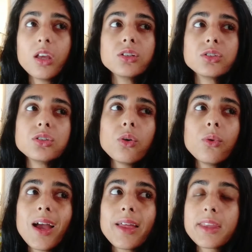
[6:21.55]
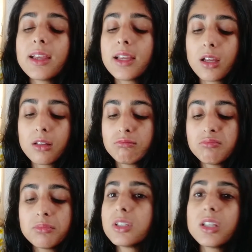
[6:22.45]
so I
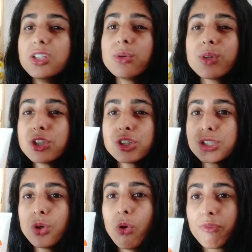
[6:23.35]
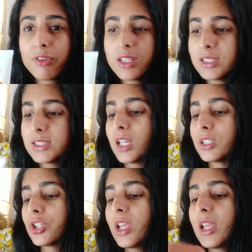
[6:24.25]
think then you can just go for this
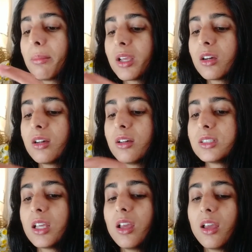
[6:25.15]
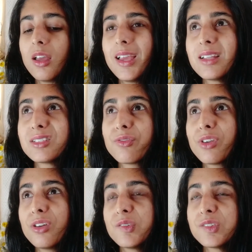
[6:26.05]
sunscreen because it's
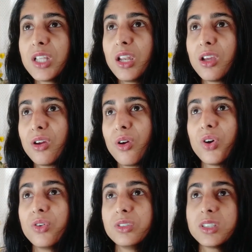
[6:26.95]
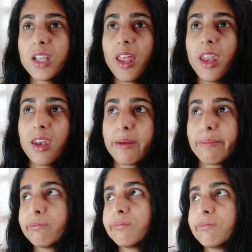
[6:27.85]
free of silicones, and
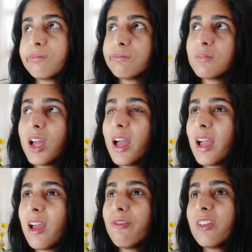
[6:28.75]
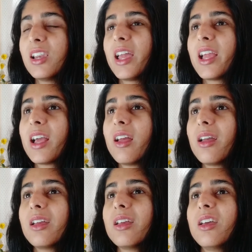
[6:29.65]
I feel like
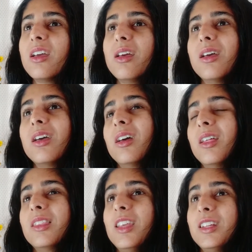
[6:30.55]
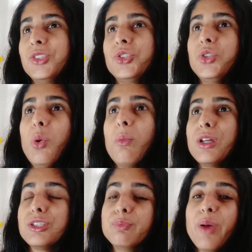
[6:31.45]
that's so
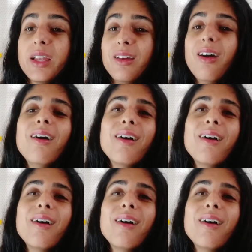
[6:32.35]
much better.